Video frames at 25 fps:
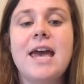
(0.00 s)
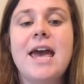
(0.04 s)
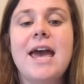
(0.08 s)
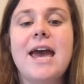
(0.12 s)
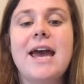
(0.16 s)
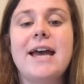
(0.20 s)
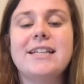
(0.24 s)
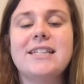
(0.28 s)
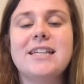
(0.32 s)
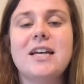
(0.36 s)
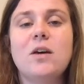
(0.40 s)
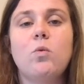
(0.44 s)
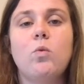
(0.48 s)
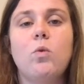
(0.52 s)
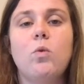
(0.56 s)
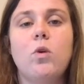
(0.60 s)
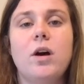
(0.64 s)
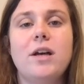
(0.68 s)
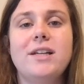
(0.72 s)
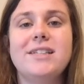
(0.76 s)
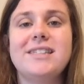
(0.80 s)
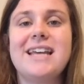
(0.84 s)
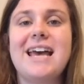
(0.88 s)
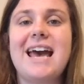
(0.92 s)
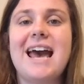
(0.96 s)
as I
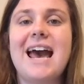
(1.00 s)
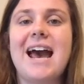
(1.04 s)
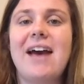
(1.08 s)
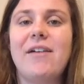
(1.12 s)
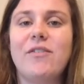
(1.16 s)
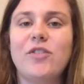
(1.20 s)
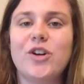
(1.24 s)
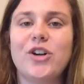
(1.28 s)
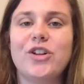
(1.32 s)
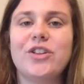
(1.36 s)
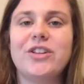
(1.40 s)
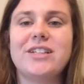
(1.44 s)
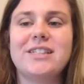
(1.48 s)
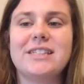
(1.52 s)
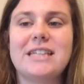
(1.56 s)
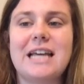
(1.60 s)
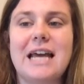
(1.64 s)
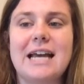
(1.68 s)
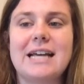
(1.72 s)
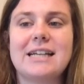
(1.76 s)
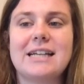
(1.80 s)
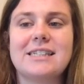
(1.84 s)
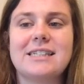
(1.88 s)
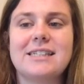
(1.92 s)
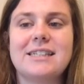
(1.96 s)
was after this
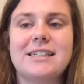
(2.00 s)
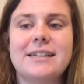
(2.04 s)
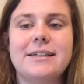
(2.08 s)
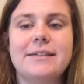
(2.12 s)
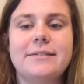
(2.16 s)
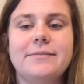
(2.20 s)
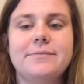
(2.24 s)
accident.